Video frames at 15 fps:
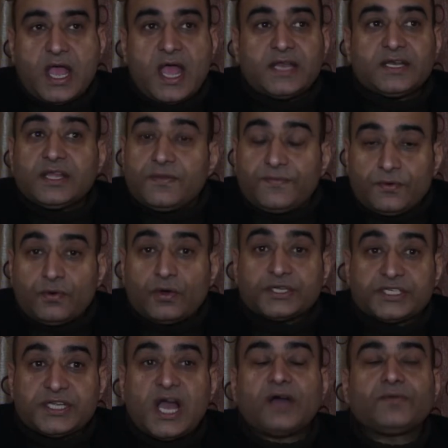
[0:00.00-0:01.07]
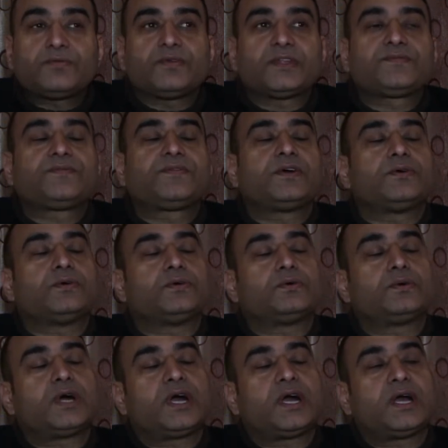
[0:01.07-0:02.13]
And if you are down with flu,